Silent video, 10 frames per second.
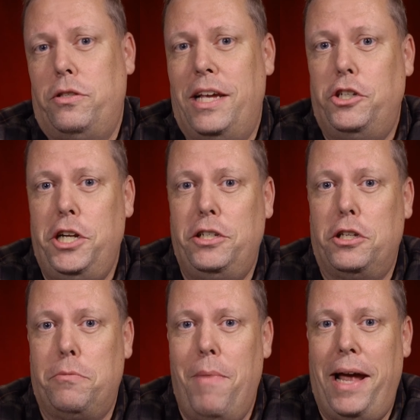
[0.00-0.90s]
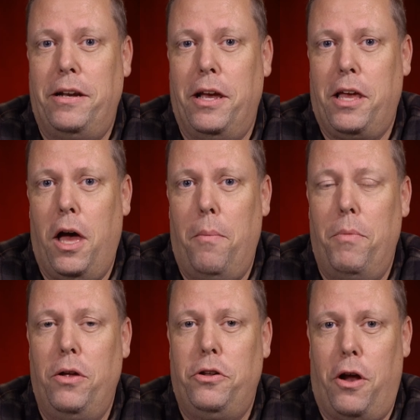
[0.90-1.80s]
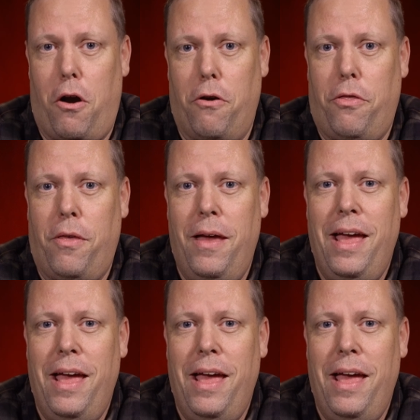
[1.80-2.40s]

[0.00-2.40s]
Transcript: that Jesus made to come to earth.